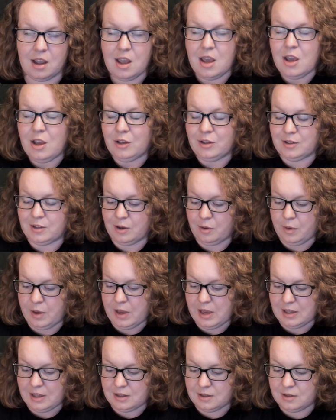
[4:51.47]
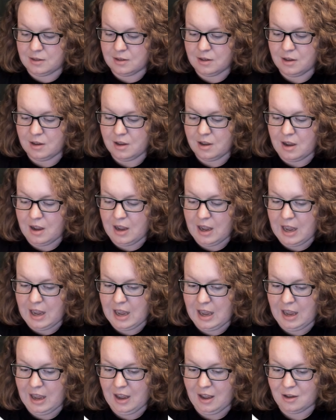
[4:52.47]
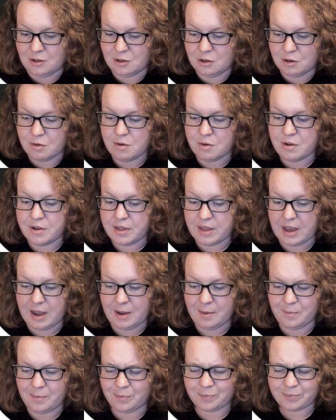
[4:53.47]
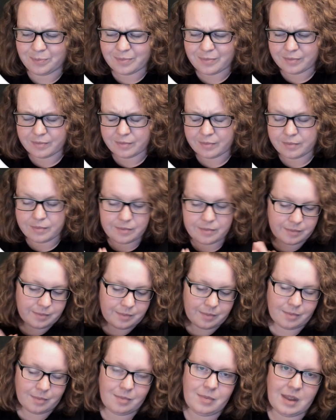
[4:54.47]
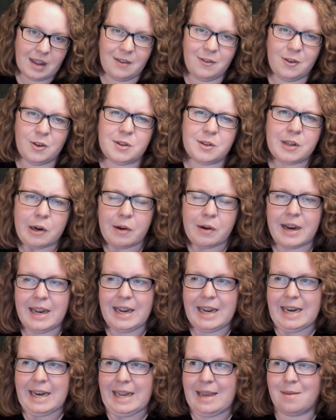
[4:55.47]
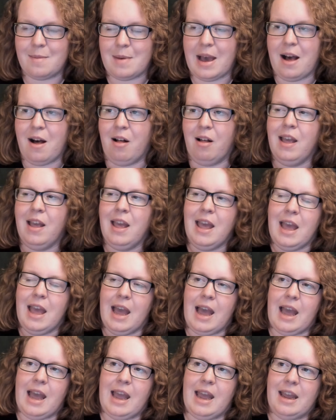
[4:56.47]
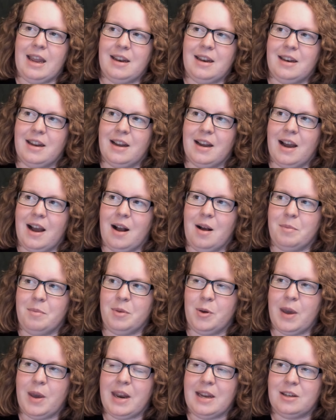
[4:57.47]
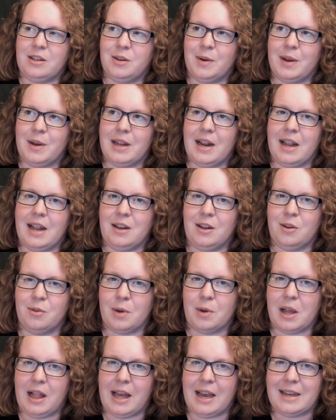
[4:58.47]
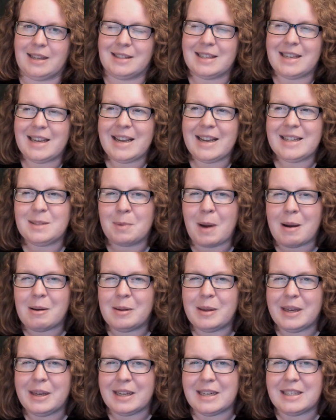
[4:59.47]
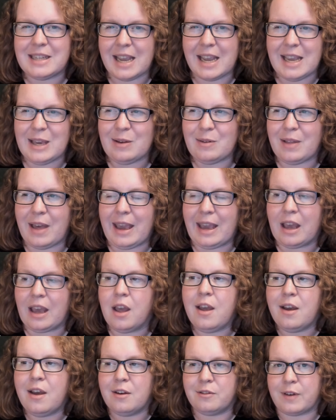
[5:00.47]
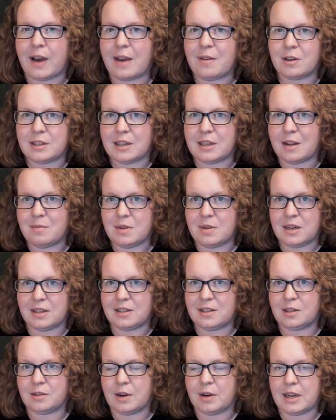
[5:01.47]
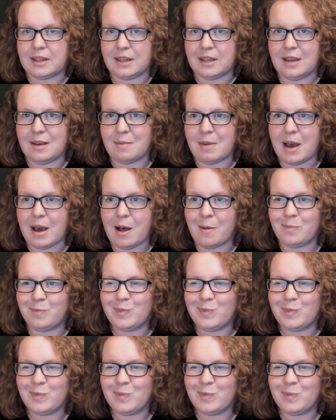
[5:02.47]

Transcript: So it's a tool that if you start writing an email and you get into it and you realize it's probably going to take you like 5 or 10 minutes to write the email.